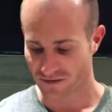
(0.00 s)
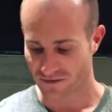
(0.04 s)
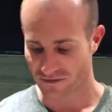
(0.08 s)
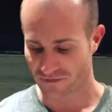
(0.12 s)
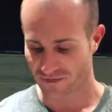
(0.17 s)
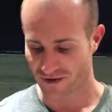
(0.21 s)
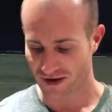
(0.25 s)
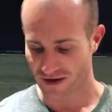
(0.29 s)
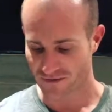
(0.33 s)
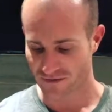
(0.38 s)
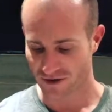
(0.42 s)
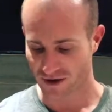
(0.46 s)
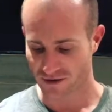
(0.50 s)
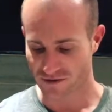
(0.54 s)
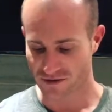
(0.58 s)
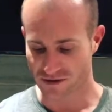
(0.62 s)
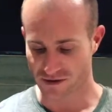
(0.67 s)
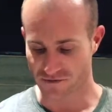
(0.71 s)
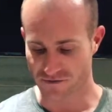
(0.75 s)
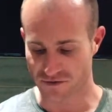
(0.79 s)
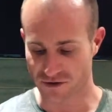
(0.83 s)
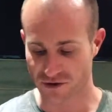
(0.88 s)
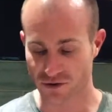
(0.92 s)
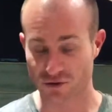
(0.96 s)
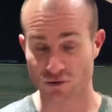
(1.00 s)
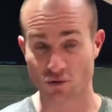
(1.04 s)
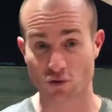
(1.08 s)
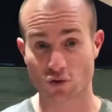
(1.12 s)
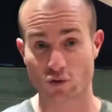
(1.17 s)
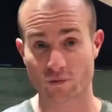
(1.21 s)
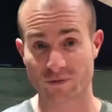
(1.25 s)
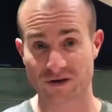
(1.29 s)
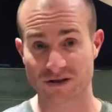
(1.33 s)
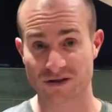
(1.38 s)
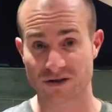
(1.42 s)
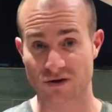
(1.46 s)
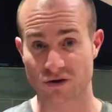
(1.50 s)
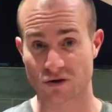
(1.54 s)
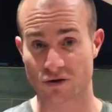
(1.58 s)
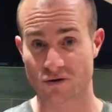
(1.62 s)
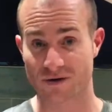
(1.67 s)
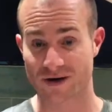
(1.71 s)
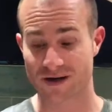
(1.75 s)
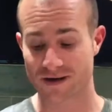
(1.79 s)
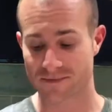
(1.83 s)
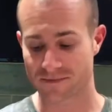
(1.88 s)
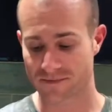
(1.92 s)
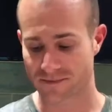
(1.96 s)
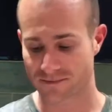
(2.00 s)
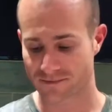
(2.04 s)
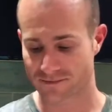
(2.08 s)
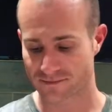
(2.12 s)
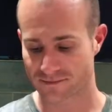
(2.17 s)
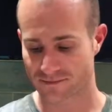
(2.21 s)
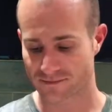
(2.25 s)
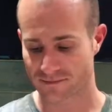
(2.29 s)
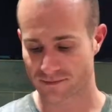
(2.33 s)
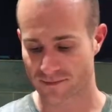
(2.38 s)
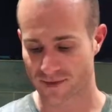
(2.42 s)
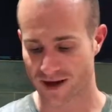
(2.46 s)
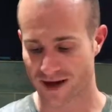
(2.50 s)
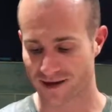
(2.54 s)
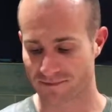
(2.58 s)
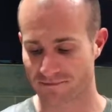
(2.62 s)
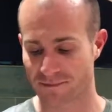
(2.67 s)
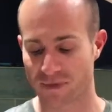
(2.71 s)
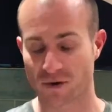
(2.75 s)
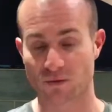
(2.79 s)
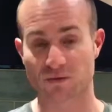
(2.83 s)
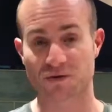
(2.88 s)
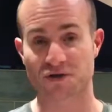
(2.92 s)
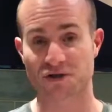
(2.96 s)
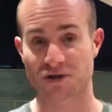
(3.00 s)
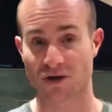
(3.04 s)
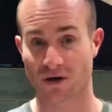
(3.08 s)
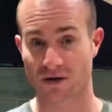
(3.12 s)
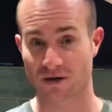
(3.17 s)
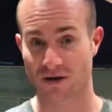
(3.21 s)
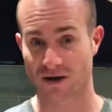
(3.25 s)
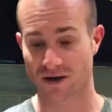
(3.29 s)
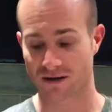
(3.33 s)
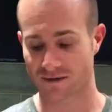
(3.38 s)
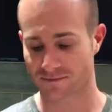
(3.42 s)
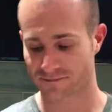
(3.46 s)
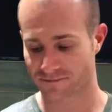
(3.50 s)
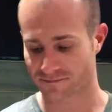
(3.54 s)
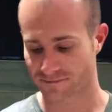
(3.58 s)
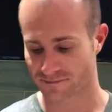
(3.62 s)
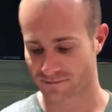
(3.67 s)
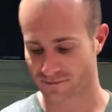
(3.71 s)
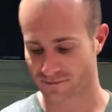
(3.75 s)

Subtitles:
Flavour notes of strawberries and cream and milk chocolate.